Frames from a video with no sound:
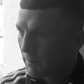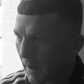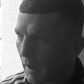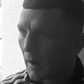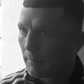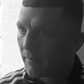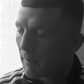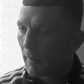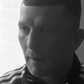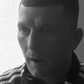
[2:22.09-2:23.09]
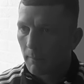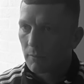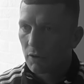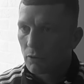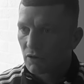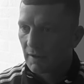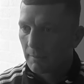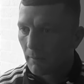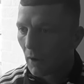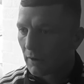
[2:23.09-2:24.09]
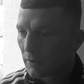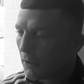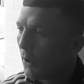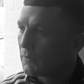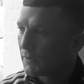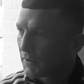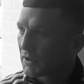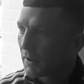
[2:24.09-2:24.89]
But I'm usually minor nerves of